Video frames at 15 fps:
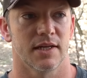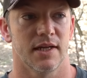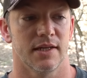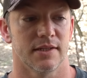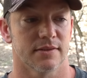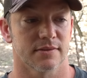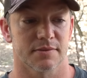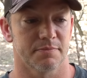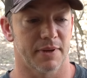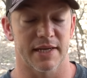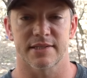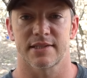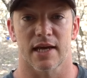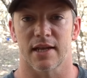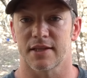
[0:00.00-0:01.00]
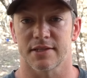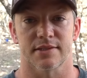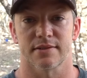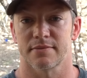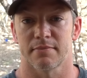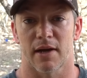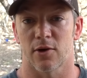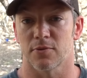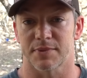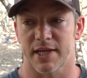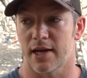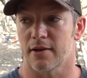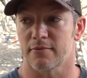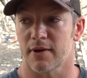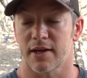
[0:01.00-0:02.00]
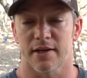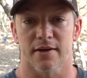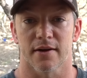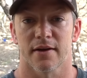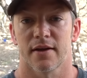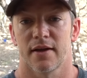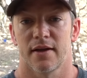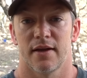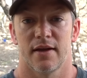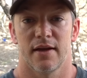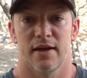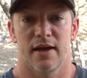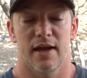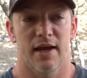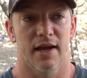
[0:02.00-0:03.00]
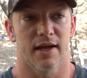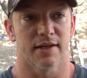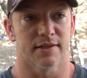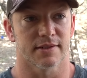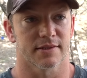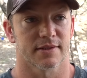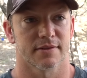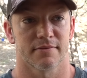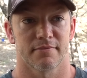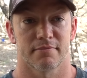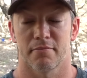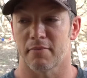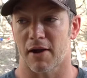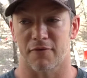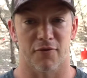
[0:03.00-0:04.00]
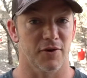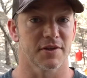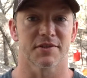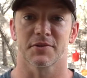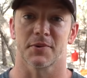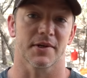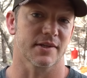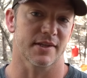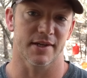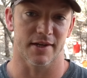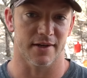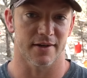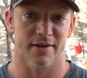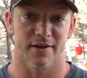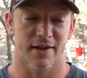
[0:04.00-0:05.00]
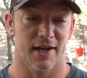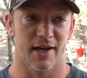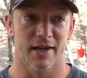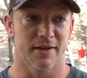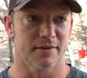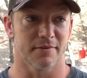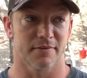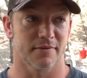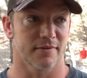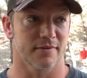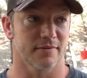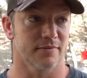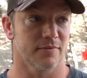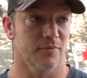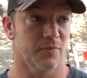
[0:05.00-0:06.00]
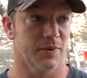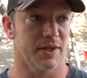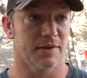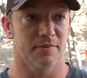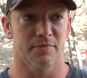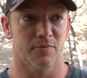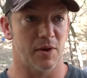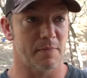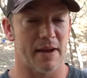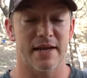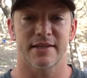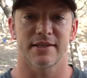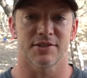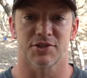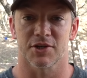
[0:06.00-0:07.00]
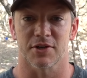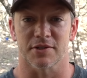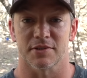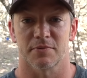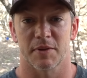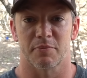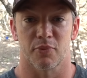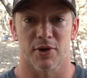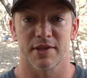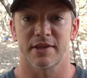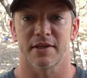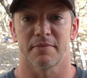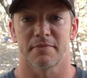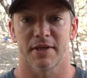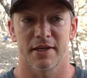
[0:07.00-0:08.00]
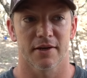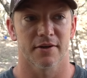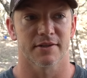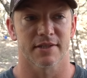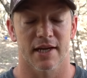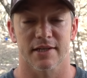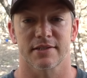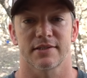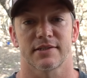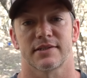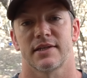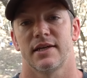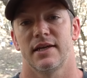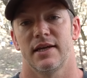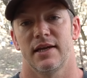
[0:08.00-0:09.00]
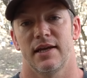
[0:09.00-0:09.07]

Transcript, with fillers: and it's based out of this, my hometown right here. And my friends work there and we, we make these shirts. We print them here in Texas